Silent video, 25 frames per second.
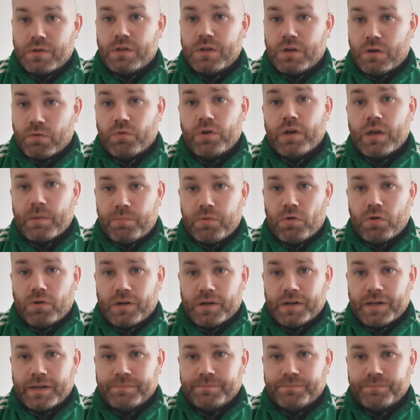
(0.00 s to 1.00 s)
You can write a
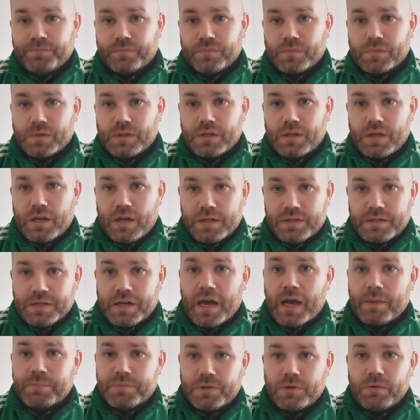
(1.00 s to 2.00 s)
book on it. It's an
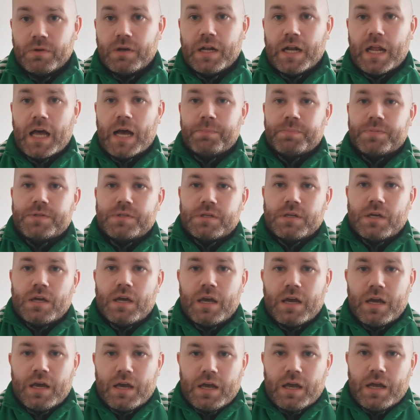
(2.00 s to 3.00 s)
absolute collapse.
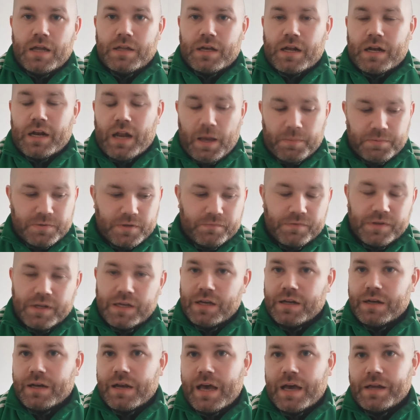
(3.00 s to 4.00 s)
It's a collapse of
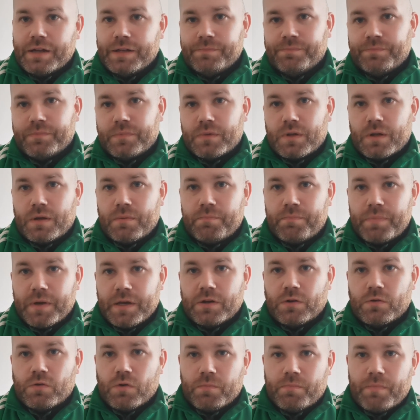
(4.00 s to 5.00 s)
Neil Lennon
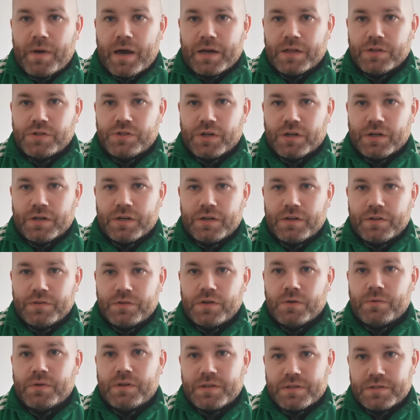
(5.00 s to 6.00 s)
being a good manager
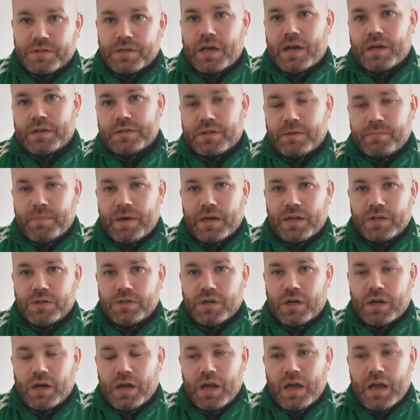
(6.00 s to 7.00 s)
to a disaster
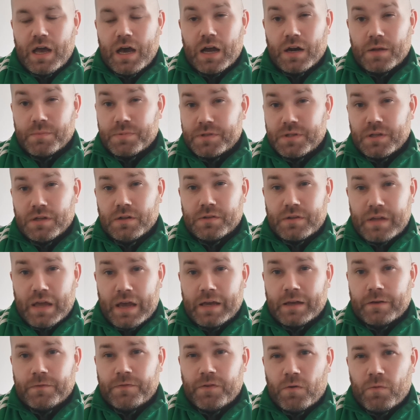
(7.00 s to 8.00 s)
manager. And I'm still
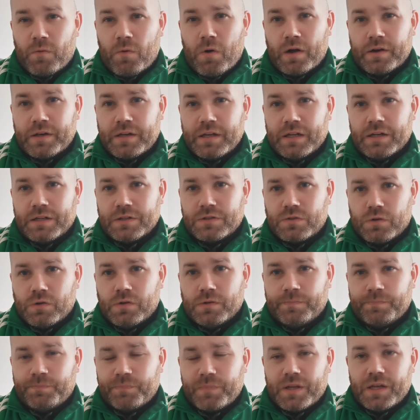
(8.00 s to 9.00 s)
thankful for what Neil has
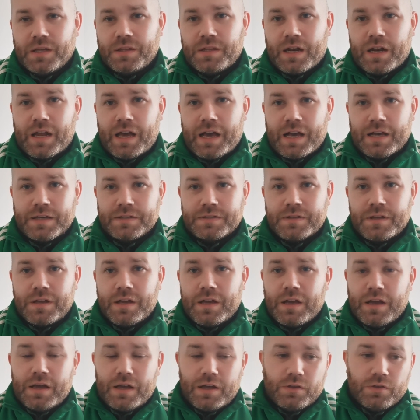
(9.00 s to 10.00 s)
done in the last
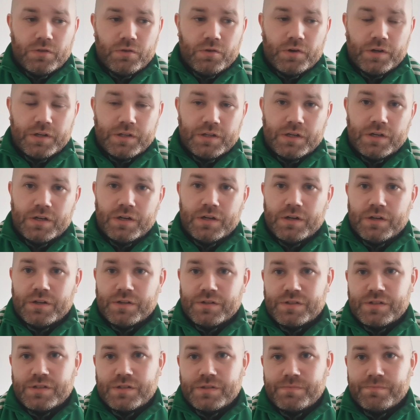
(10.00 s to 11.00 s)
9
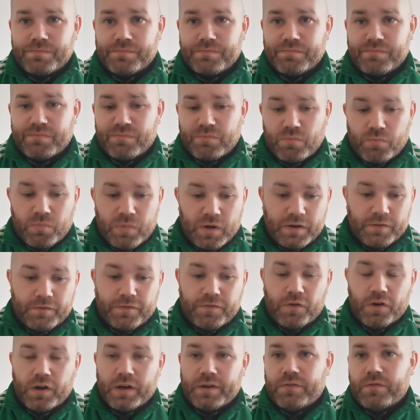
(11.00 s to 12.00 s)
years, winning
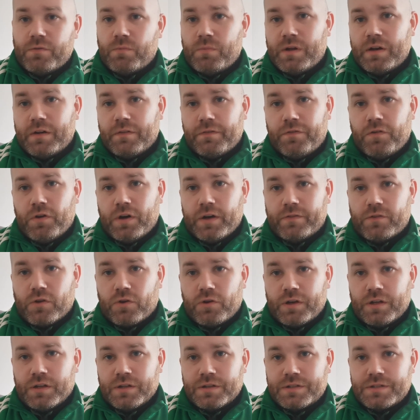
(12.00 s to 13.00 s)
five
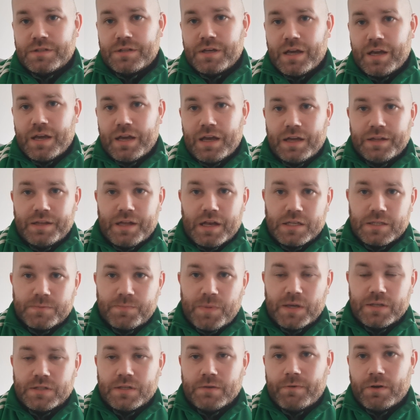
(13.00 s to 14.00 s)
titles in that
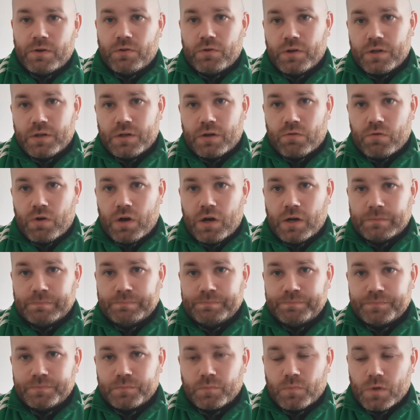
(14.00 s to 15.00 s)
space of a nine in a
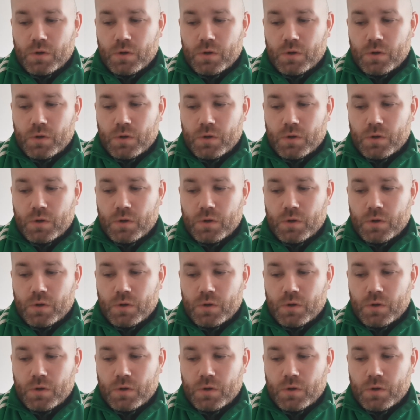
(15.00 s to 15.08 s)
row,